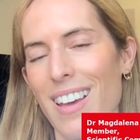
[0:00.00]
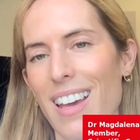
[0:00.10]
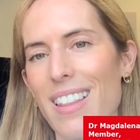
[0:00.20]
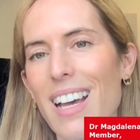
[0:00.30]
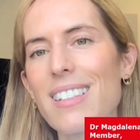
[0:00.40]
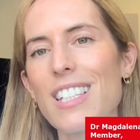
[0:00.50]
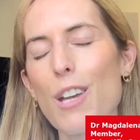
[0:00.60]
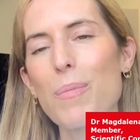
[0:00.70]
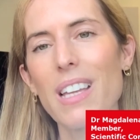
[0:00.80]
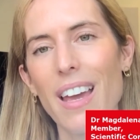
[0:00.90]
And that
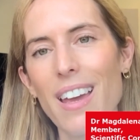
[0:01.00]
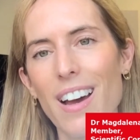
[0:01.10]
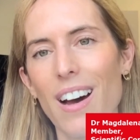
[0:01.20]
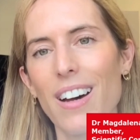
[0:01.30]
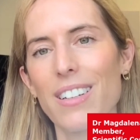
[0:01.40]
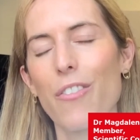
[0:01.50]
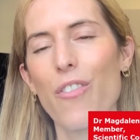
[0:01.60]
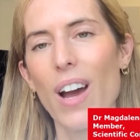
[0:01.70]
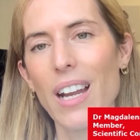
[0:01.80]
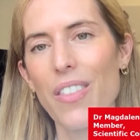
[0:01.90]
same day, on
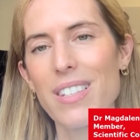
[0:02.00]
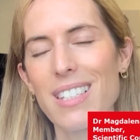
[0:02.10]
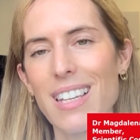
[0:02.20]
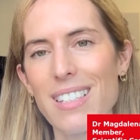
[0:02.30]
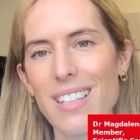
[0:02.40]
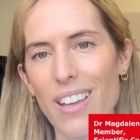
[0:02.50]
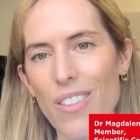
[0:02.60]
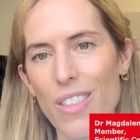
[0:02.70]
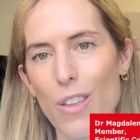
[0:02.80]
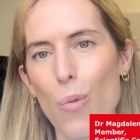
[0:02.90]
Friday the
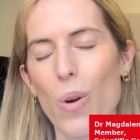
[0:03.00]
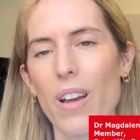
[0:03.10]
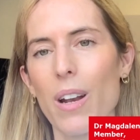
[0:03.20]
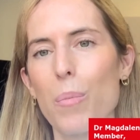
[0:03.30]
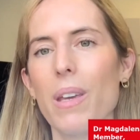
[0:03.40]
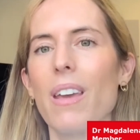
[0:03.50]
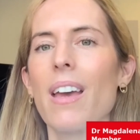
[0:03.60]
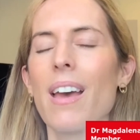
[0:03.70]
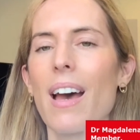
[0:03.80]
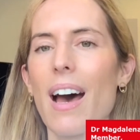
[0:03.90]
16th, we're going to be
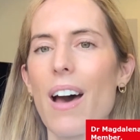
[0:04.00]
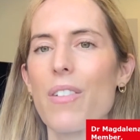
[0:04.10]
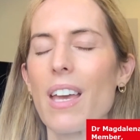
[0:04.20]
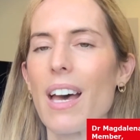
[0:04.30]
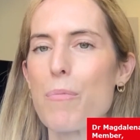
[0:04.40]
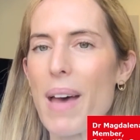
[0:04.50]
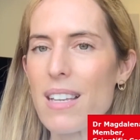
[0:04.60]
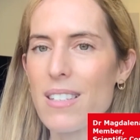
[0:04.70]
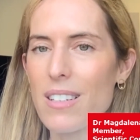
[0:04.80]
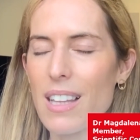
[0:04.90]
having a
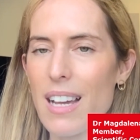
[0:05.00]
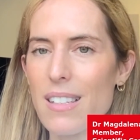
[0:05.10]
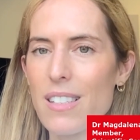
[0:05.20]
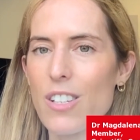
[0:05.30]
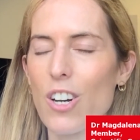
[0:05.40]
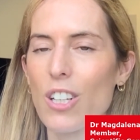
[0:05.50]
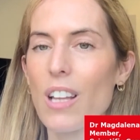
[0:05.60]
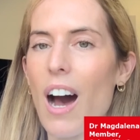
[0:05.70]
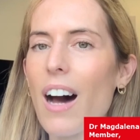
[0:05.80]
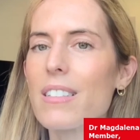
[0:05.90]
masterclass called
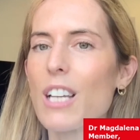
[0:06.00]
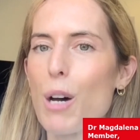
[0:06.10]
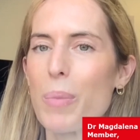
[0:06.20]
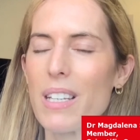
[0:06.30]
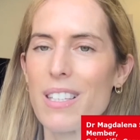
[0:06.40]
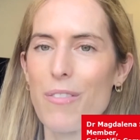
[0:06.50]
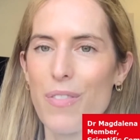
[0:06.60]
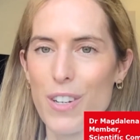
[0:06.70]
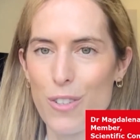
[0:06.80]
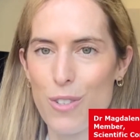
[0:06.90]
Hot Topics in
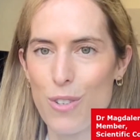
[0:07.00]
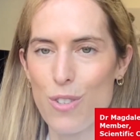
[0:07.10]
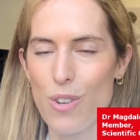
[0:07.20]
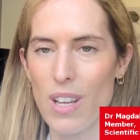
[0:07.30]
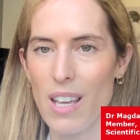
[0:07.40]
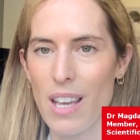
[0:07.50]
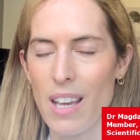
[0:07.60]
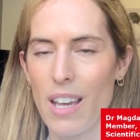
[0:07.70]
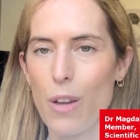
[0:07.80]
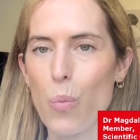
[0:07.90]
Fetal Surgery,
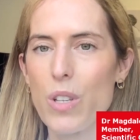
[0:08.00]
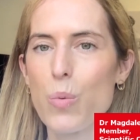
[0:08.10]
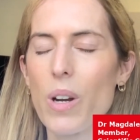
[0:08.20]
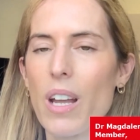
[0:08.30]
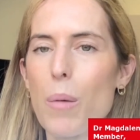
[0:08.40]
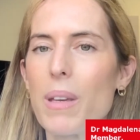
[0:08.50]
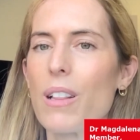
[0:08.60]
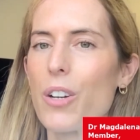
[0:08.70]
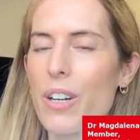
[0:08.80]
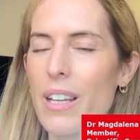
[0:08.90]
in which we're going to be
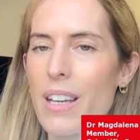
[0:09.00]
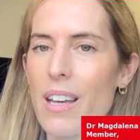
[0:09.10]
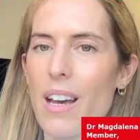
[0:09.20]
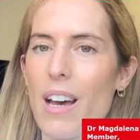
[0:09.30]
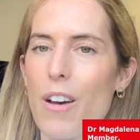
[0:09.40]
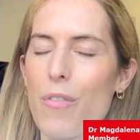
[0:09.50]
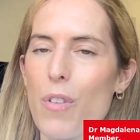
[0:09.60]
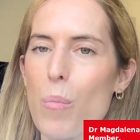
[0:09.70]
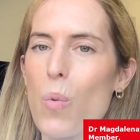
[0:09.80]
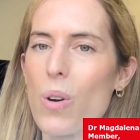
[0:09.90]
learning
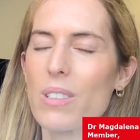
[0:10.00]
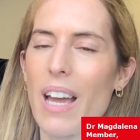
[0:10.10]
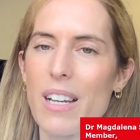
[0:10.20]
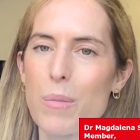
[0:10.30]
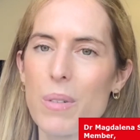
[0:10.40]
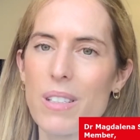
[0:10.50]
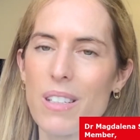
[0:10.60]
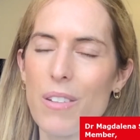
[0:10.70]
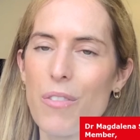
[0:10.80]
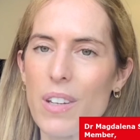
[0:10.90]
from world experts
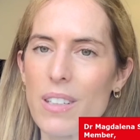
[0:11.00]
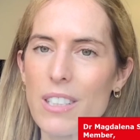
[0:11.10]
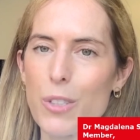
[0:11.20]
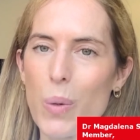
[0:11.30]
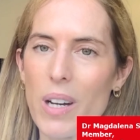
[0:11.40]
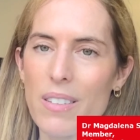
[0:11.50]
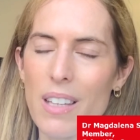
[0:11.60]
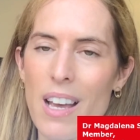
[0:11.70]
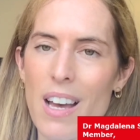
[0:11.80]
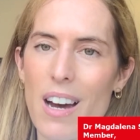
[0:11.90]
in the field as well
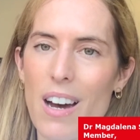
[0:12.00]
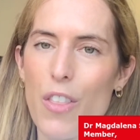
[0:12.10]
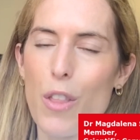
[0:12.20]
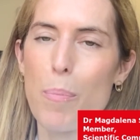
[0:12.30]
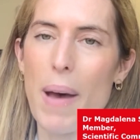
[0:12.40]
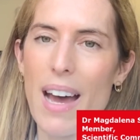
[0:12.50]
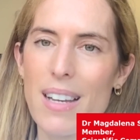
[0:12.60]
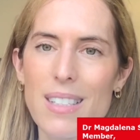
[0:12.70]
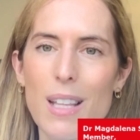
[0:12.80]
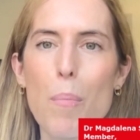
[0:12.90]
on the
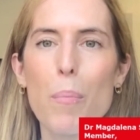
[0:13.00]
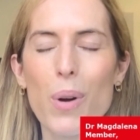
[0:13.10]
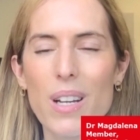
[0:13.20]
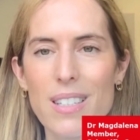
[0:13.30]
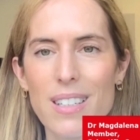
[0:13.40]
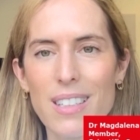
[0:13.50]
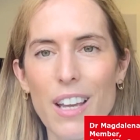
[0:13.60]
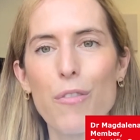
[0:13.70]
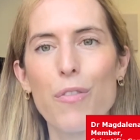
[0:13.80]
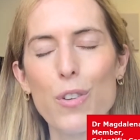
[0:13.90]
past, present,
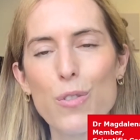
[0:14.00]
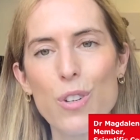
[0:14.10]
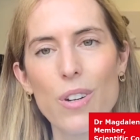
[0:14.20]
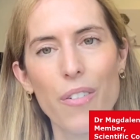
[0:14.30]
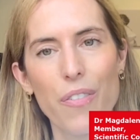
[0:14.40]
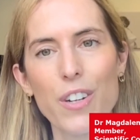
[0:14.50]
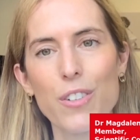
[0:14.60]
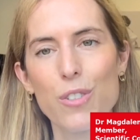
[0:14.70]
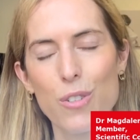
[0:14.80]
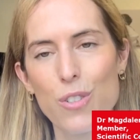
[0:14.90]
and future of
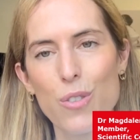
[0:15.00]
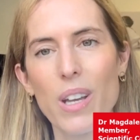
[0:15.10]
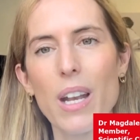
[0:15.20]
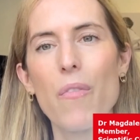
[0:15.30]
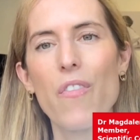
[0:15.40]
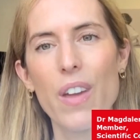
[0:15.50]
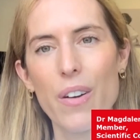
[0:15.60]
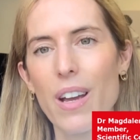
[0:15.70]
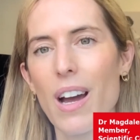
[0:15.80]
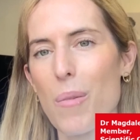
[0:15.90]
fetal surgery in a
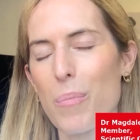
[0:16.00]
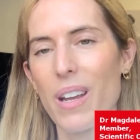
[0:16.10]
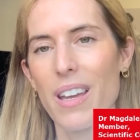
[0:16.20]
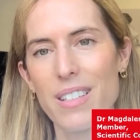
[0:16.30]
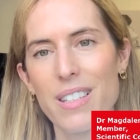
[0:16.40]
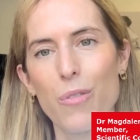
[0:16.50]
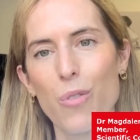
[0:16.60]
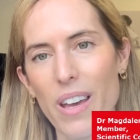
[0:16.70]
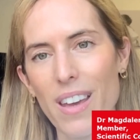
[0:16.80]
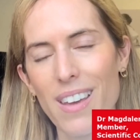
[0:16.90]
very comprehensive
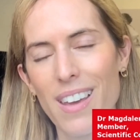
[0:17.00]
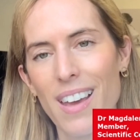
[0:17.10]
way.